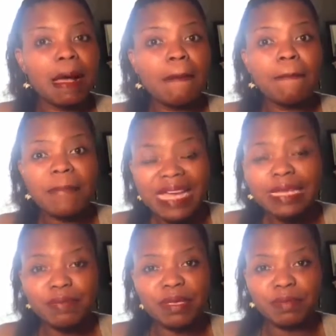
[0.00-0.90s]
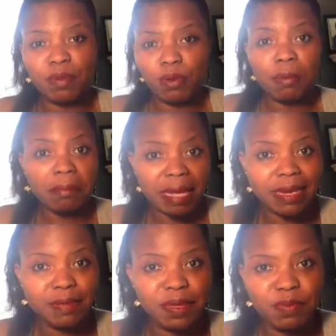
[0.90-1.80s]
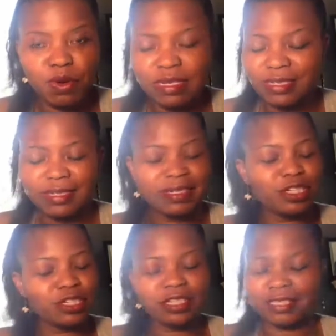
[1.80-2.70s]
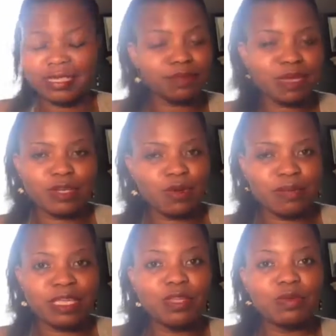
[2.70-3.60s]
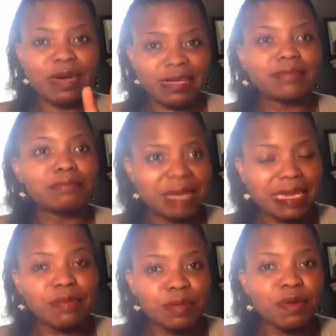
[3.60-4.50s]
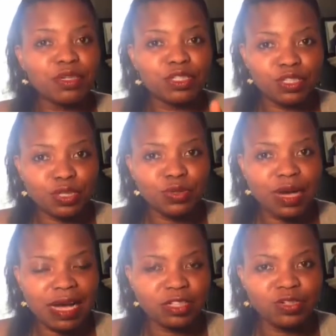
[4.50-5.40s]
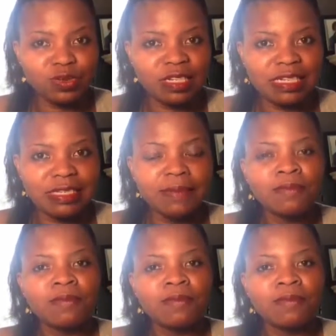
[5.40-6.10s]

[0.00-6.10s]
Many people, and this may not be you, but many people do actually